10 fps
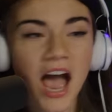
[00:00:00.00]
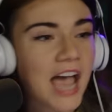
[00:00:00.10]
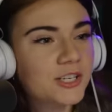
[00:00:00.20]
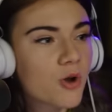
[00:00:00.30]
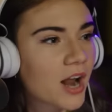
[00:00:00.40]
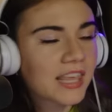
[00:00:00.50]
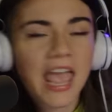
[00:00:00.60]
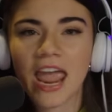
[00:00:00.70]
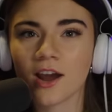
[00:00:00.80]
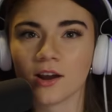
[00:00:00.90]
I do not
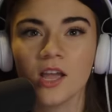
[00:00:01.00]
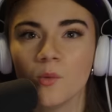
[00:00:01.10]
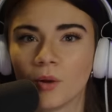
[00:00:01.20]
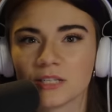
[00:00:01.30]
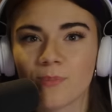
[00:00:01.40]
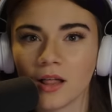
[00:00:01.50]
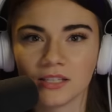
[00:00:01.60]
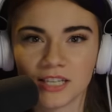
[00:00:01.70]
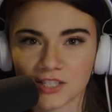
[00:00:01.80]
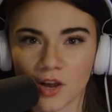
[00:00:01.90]
care what his
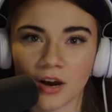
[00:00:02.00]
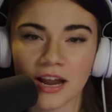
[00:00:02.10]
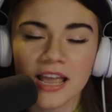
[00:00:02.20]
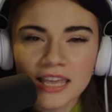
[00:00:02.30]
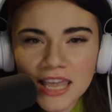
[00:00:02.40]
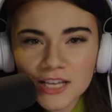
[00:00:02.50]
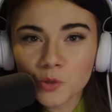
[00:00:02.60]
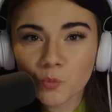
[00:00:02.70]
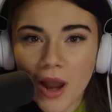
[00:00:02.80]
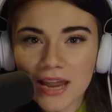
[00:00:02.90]
politics are. He has
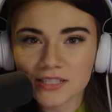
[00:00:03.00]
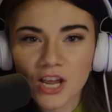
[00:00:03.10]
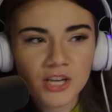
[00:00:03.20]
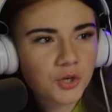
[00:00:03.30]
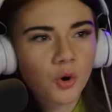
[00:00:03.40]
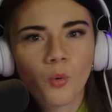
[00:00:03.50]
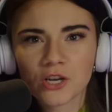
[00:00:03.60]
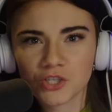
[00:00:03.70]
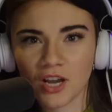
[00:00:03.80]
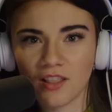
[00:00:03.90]
a right to
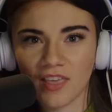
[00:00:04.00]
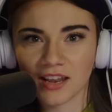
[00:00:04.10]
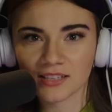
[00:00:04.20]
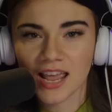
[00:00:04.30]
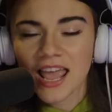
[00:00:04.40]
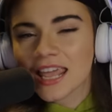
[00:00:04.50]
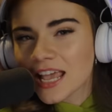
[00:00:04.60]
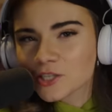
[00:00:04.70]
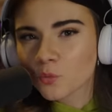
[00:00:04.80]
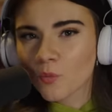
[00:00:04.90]
question things.
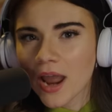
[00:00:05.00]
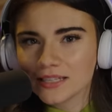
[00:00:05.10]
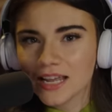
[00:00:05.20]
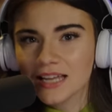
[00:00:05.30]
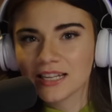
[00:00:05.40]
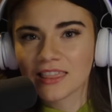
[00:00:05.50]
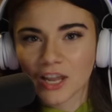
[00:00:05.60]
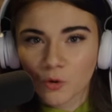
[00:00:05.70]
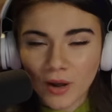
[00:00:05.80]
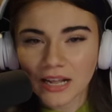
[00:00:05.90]
He has a right to
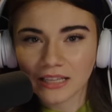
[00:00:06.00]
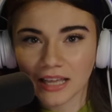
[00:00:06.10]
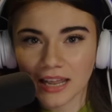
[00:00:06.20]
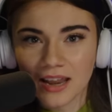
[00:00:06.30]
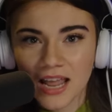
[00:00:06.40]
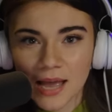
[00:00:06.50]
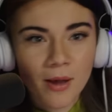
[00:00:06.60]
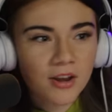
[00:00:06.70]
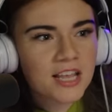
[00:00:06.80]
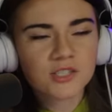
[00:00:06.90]
think critically
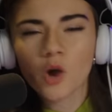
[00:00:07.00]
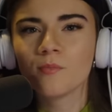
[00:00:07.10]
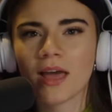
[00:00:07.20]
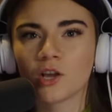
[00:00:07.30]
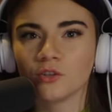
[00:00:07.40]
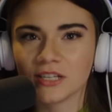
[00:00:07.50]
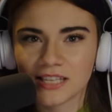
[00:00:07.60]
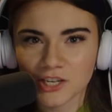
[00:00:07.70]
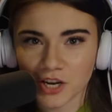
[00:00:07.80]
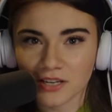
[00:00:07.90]
about his own medical
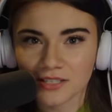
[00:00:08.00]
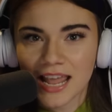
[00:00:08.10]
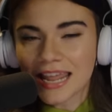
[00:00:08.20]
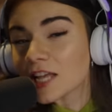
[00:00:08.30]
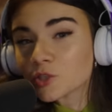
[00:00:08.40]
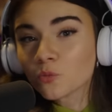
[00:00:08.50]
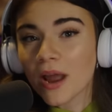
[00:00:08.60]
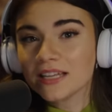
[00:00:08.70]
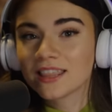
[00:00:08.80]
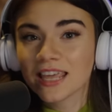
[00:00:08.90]
decisions. He has a
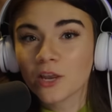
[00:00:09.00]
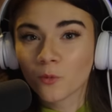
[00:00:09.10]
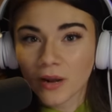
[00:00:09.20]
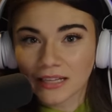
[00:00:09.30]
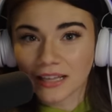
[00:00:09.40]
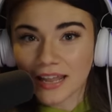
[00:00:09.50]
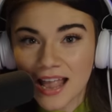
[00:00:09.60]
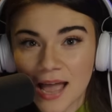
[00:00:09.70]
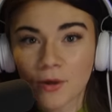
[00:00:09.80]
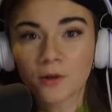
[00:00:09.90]
right to think critically
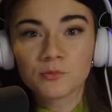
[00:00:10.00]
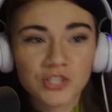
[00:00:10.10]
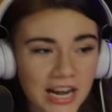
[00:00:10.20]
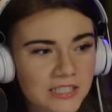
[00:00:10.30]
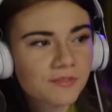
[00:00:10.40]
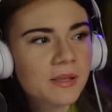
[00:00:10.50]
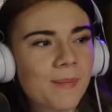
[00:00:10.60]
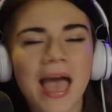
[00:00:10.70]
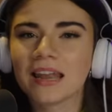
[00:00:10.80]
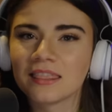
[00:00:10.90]
about objectively
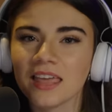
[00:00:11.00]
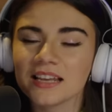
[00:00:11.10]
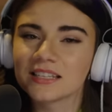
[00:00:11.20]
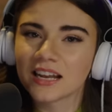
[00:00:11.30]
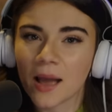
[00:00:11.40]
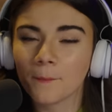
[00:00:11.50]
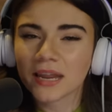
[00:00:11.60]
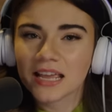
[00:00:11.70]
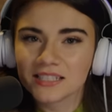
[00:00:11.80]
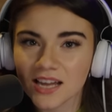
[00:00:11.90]
bad things that a
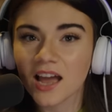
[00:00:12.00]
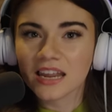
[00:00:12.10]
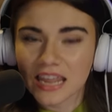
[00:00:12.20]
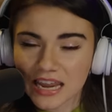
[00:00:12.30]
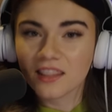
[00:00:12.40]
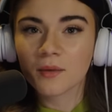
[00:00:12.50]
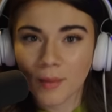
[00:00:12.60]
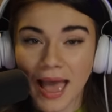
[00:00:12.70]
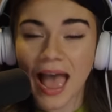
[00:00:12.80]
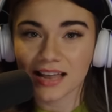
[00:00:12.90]
company has done in the
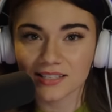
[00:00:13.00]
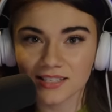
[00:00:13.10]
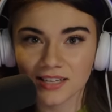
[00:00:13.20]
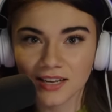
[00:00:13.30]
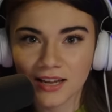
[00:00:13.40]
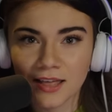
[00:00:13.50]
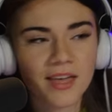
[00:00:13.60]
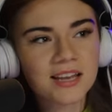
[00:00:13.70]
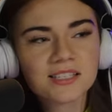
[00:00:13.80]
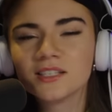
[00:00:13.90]
past.
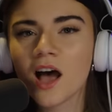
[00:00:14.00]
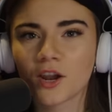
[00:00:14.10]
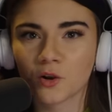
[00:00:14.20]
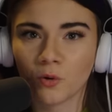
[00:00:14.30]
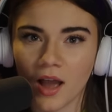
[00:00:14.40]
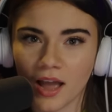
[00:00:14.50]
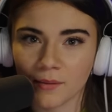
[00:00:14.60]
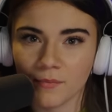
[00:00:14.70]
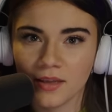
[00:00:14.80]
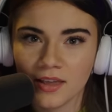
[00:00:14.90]
That is not a crime.